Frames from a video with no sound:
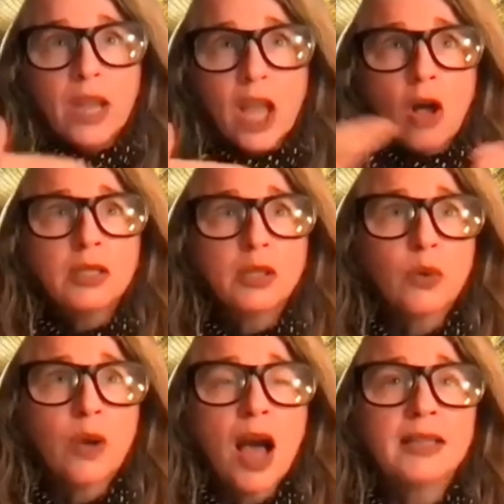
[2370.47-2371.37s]
We
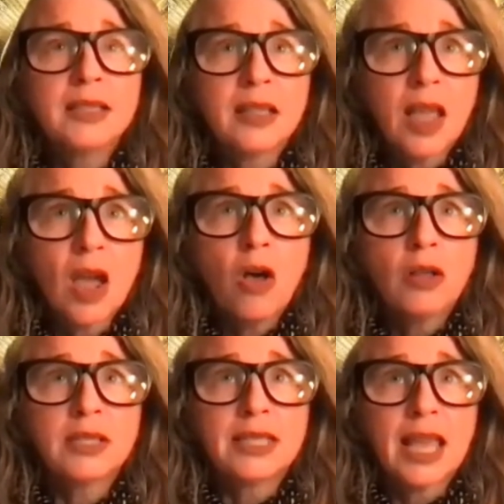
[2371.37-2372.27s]
also constantly
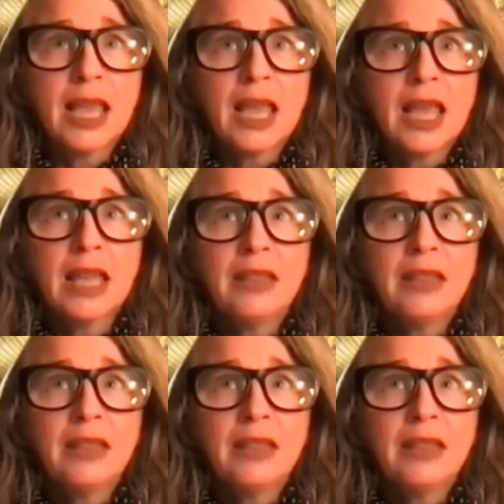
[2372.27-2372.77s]
all say,